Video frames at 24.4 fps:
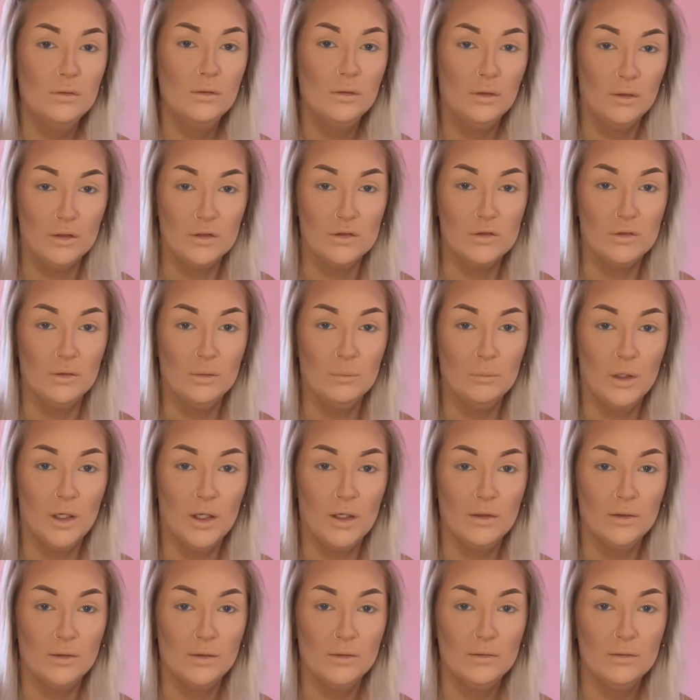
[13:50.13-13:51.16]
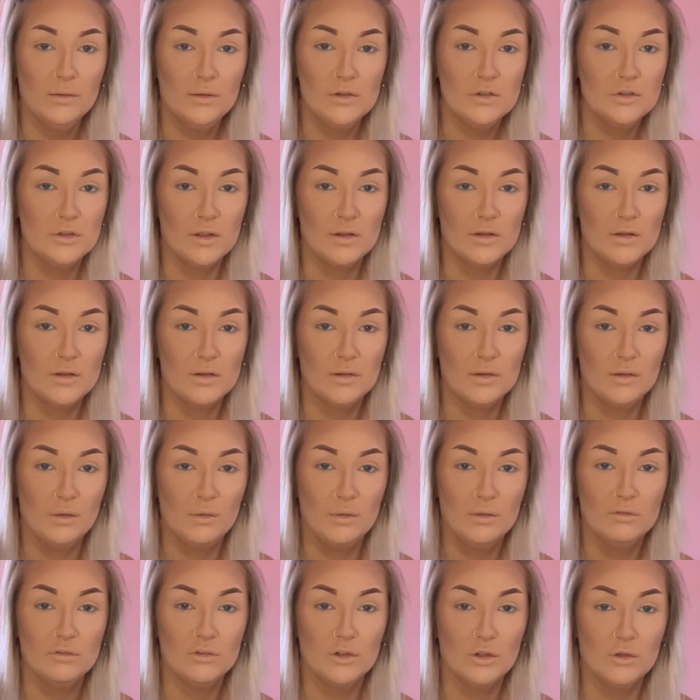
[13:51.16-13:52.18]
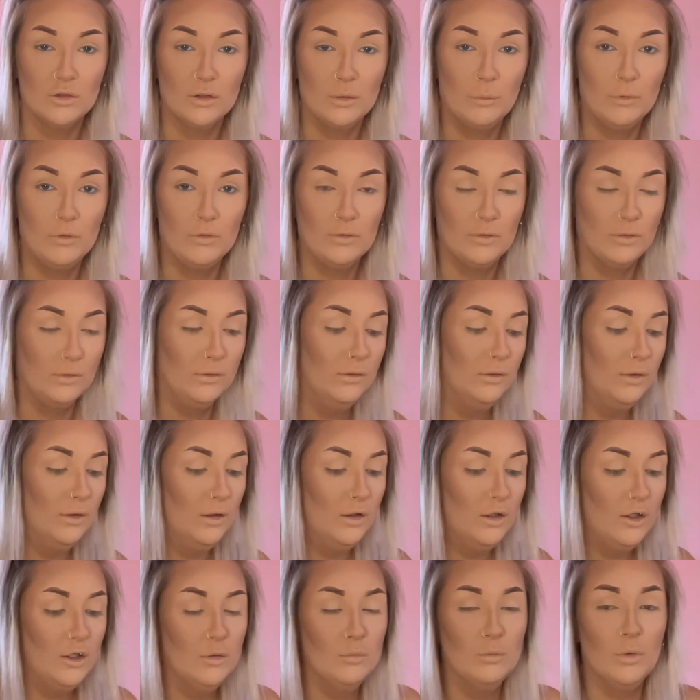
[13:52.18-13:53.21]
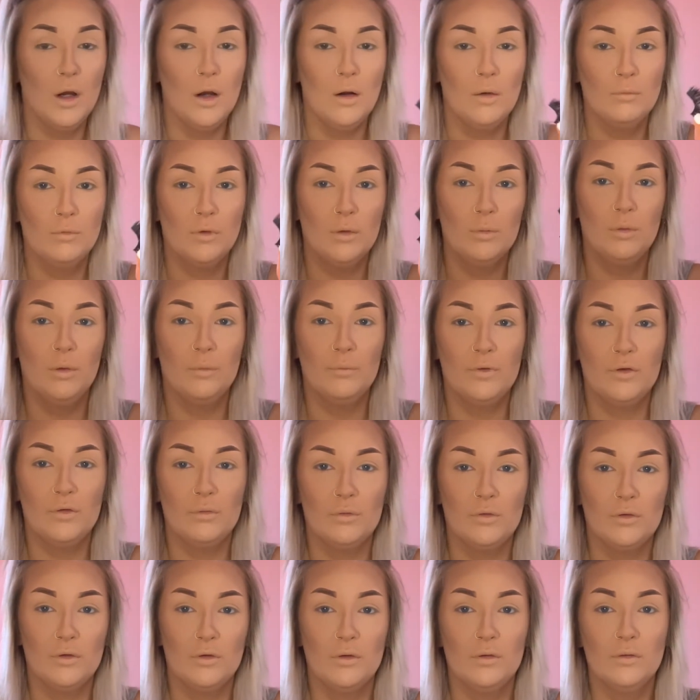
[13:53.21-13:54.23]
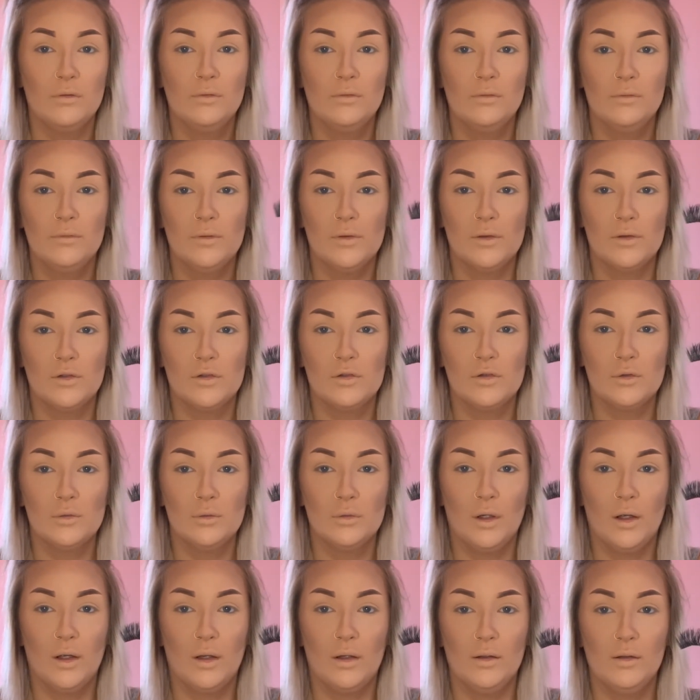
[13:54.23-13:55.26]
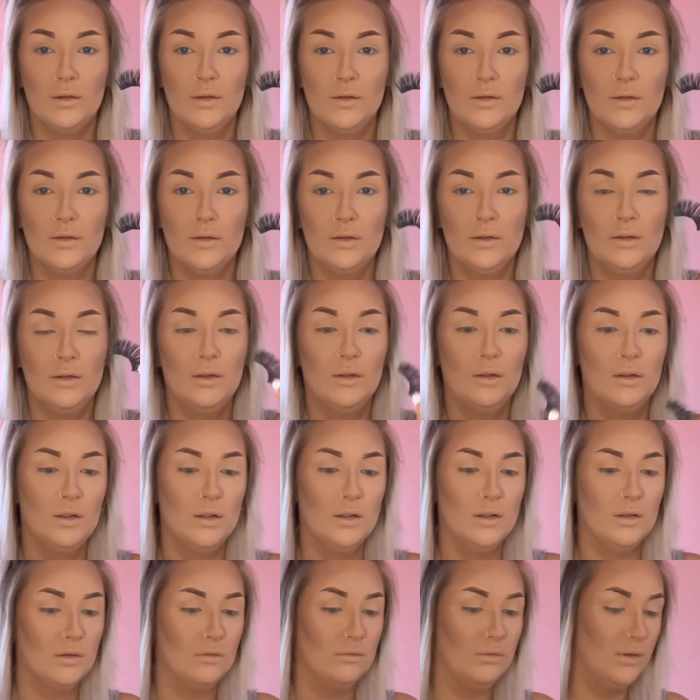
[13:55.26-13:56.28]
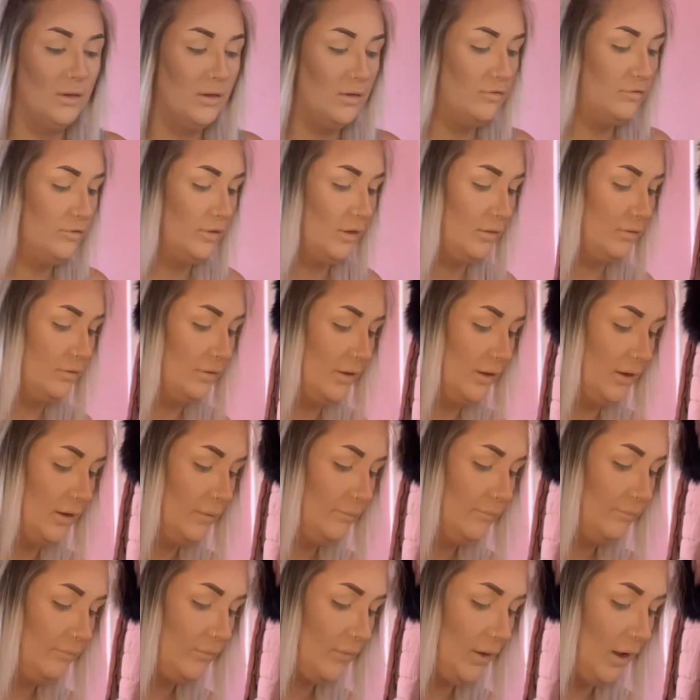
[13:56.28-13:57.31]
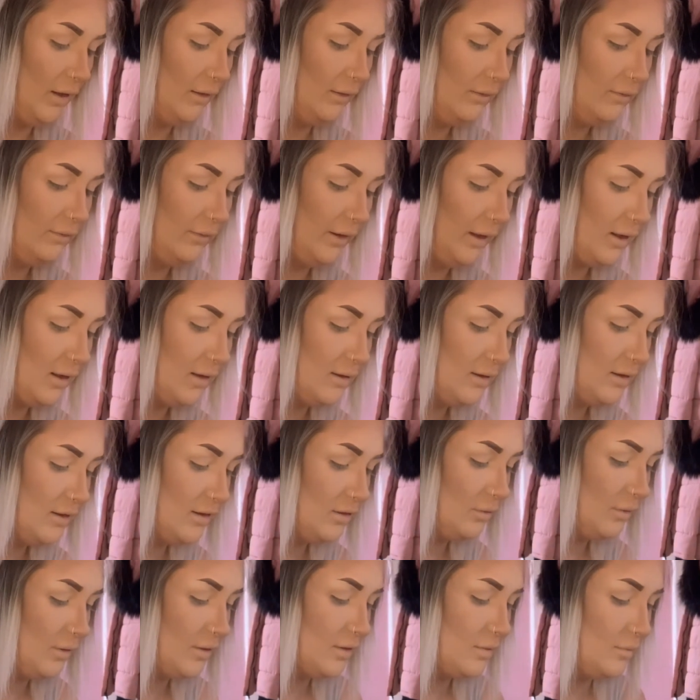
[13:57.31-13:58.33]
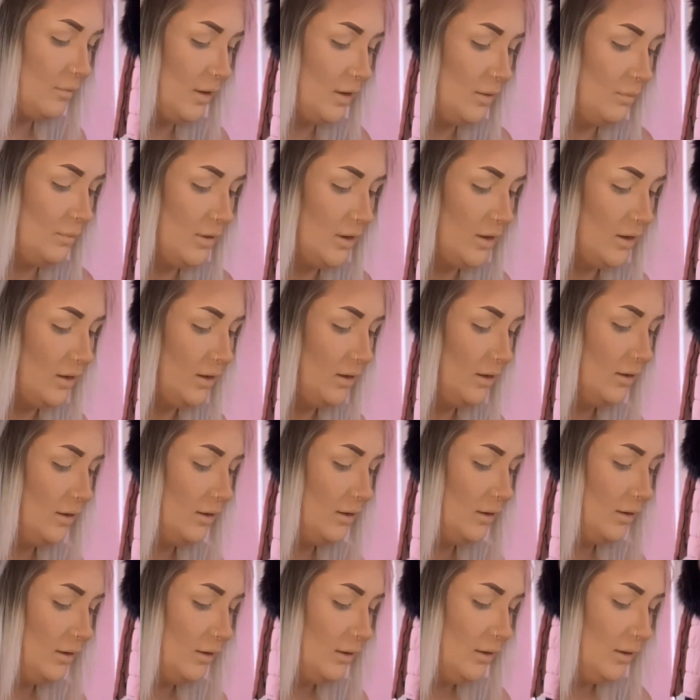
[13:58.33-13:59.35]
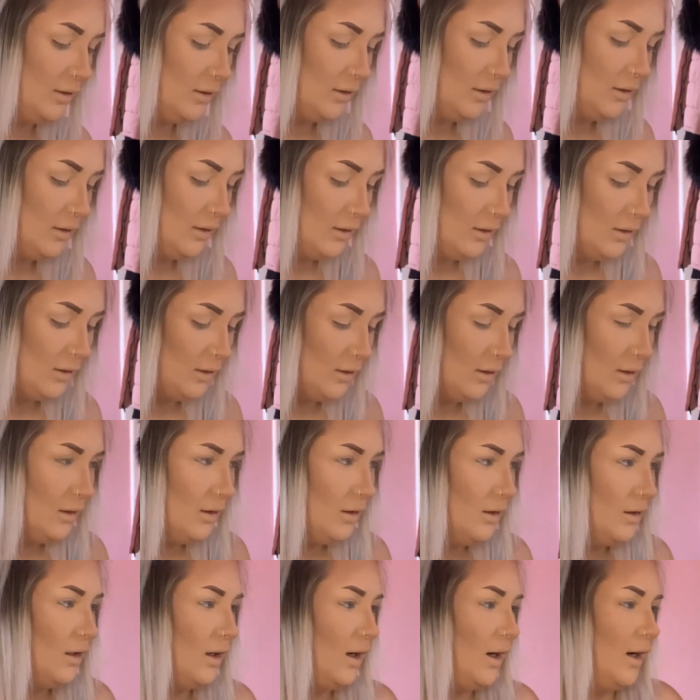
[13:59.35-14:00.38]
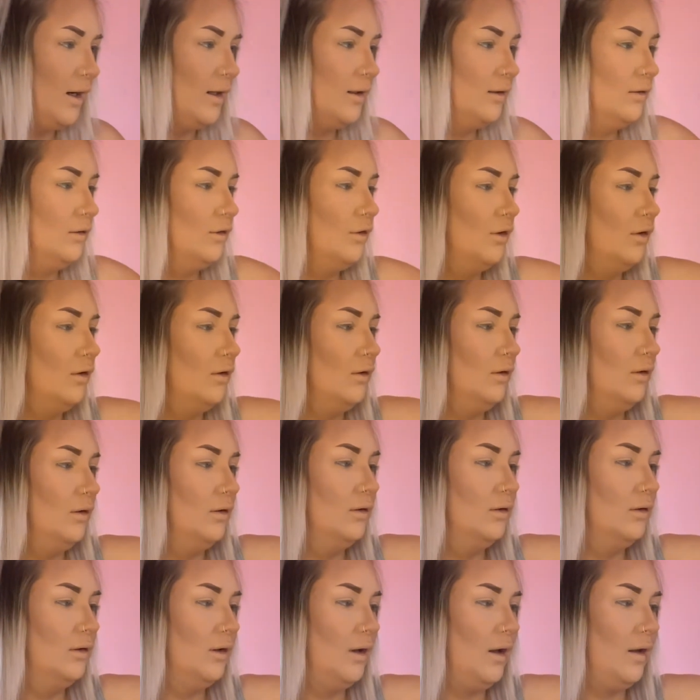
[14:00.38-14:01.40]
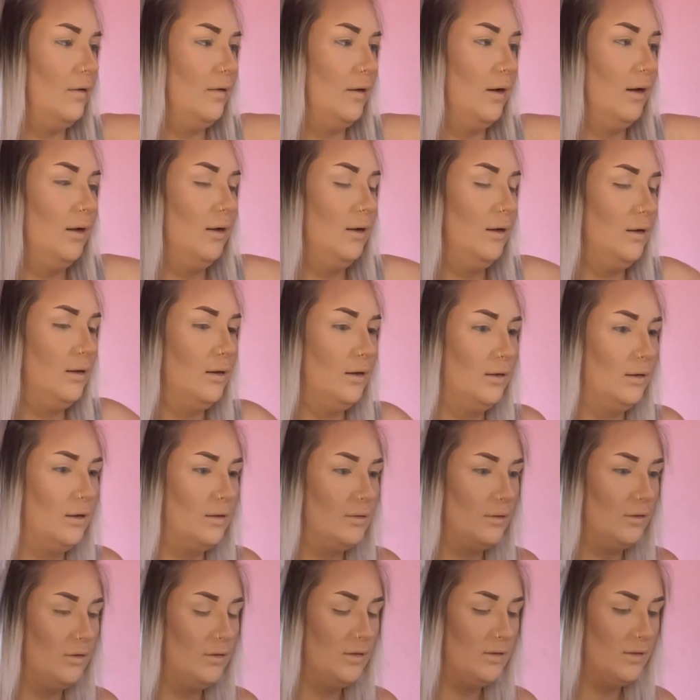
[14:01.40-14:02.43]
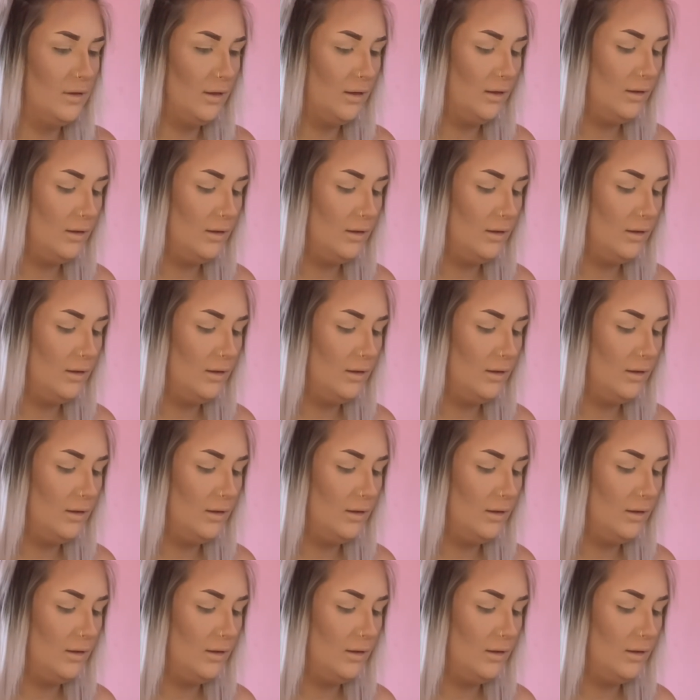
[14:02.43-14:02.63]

It's doing my head in, stressing us out even talking about it. But I'm going to put these ones on. They're so nice. They're really fluffy. I think these ones might be Eyelure, I think that's how you say